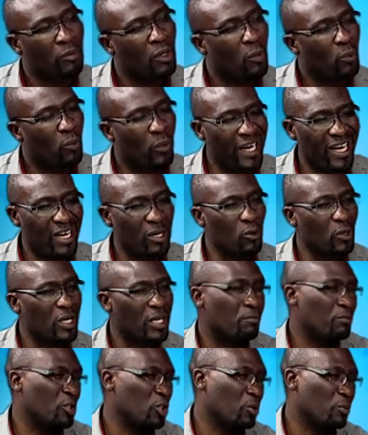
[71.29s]
When I look
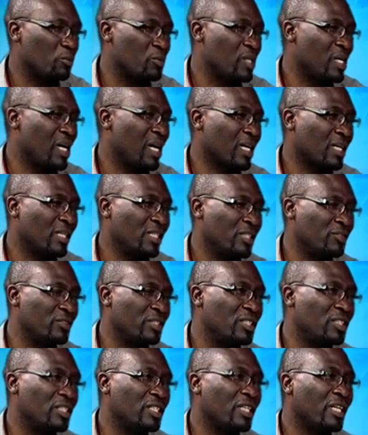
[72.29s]
at Bishop Zach
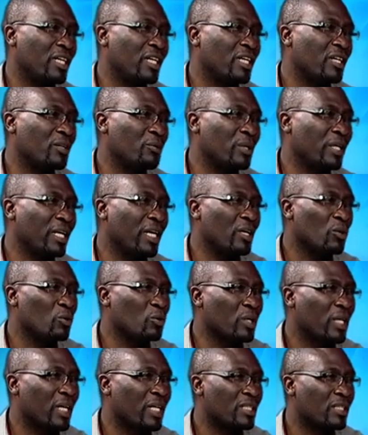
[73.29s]
Nirinjie, when I
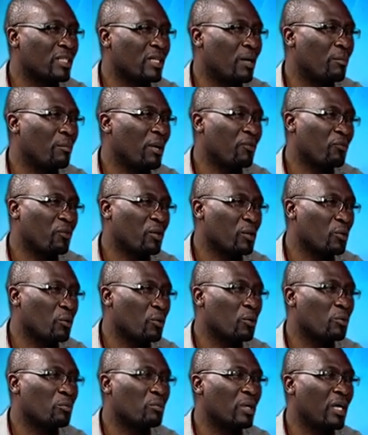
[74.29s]
look at my friend
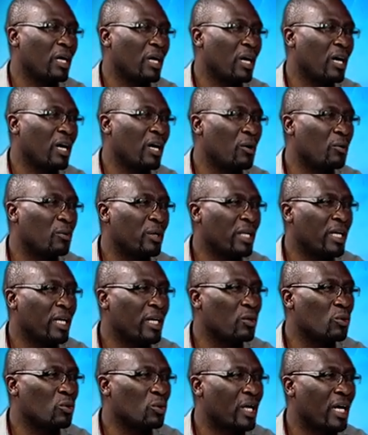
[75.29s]
Godba, when I
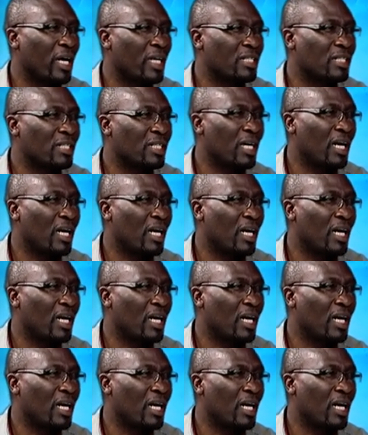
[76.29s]
look at